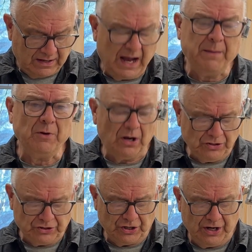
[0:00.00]
I'm not
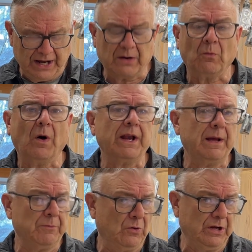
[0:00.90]
sure yet what
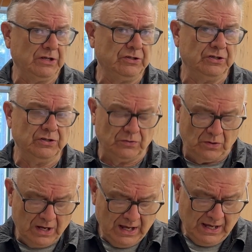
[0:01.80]
I'm going to do,
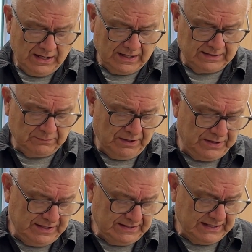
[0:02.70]
because with
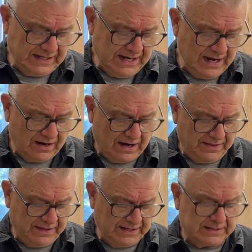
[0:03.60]
this in here, I
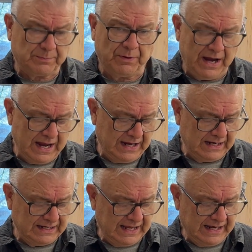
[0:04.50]
think spraying
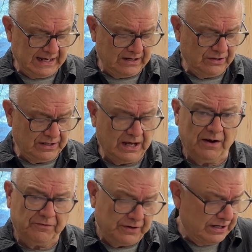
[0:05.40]
and getting good
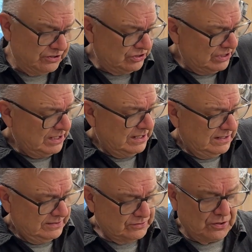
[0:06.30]
coverage,
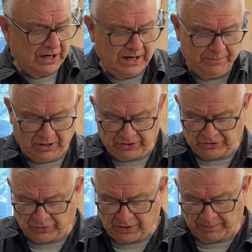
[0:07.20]
sorry, I'm not
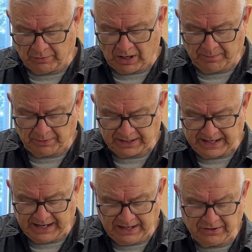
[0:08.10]
showing properly,
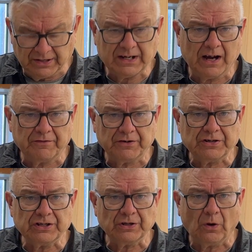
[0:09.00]
getting good coverage
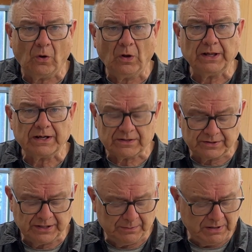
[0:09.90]
in the hole here is
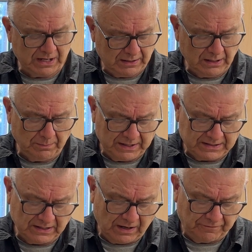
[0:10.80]
going to be a little bit
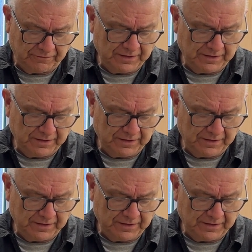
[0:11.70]
tough.